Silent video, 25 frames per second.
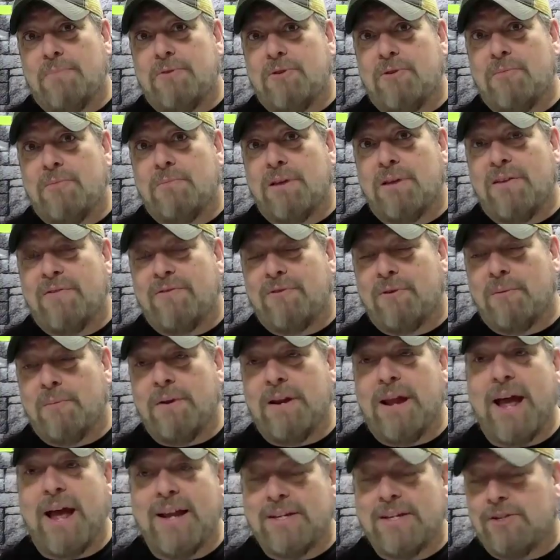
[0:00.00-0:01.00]
webtoon
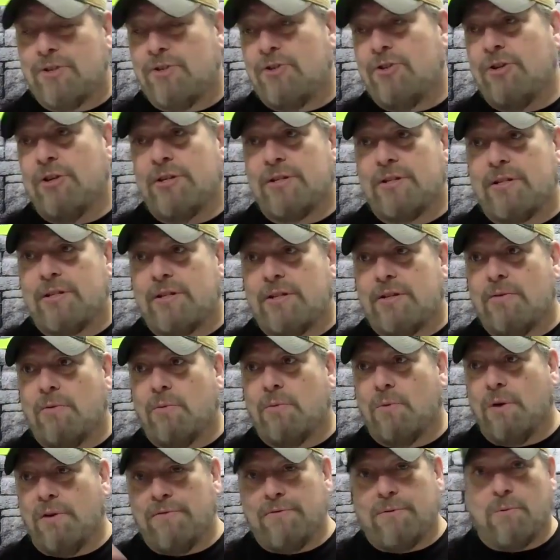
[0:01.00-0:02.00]
platform, and that is just
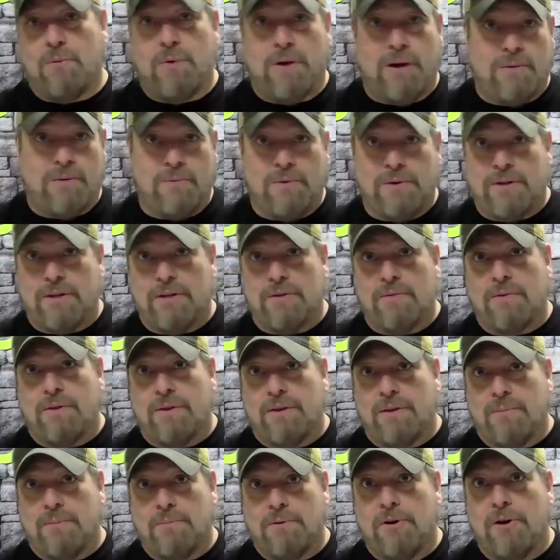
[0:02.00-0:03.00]
one for one with
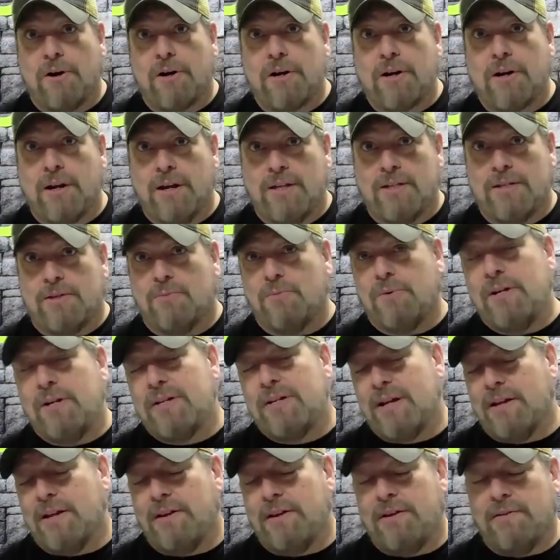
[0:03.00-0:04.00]
the book. It's a
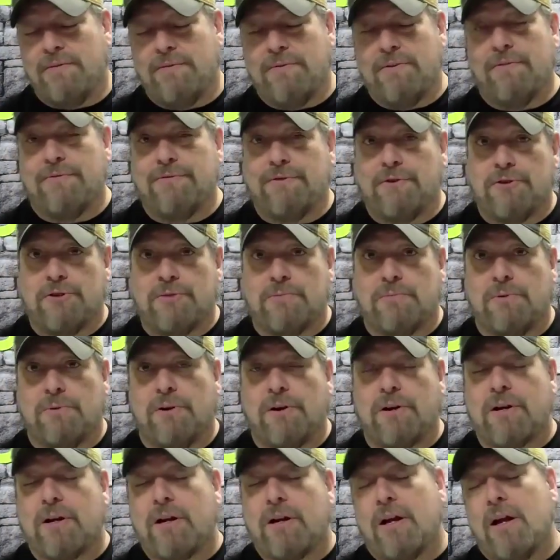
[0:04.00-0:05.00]
retelling of the first
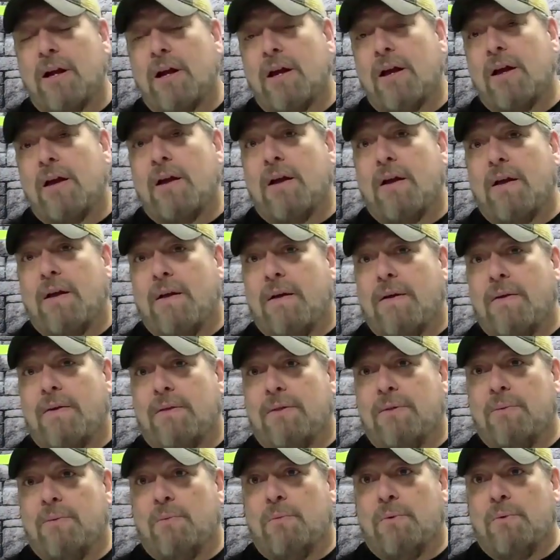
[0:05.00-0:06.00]
book.
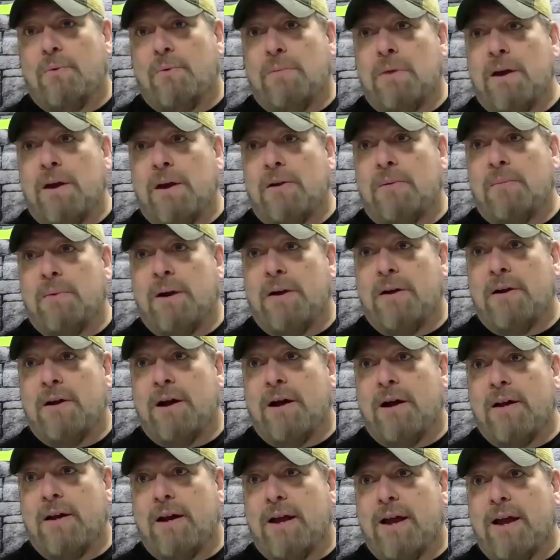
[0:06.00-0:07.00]
We may or may
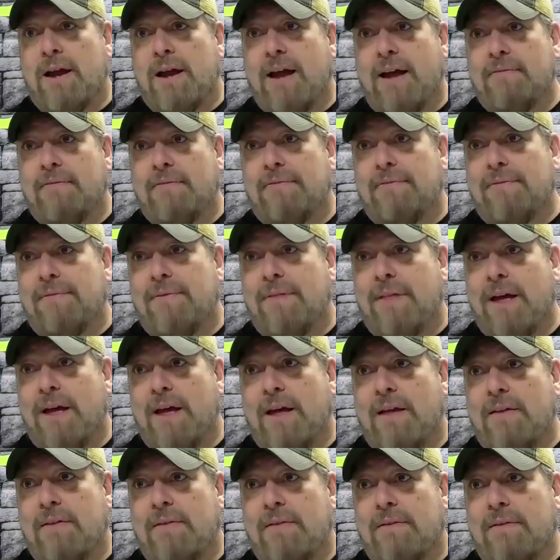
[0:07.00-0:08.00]
not have
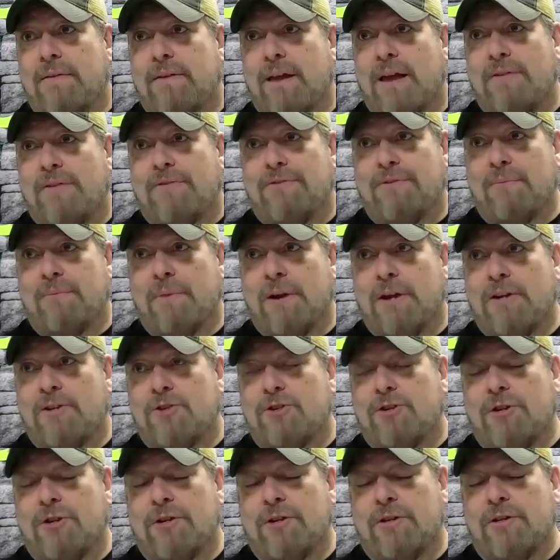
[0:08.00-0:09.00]
that
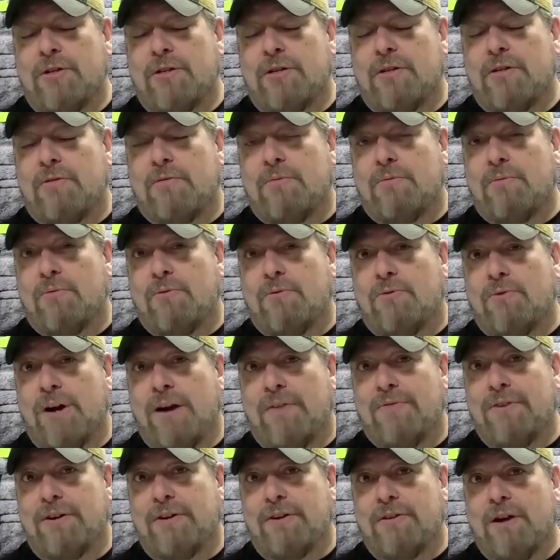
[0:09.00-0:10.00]
aforementioned
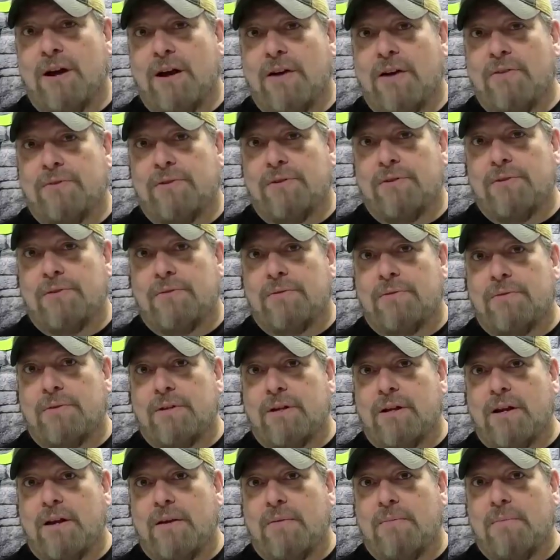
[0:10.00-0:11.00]
graphic
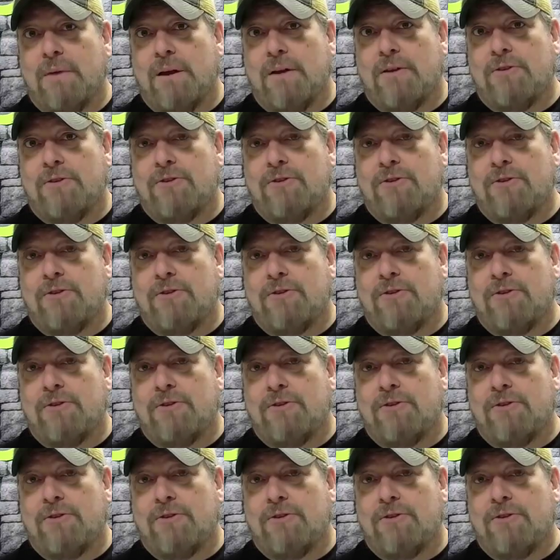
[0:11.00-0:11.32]
novel that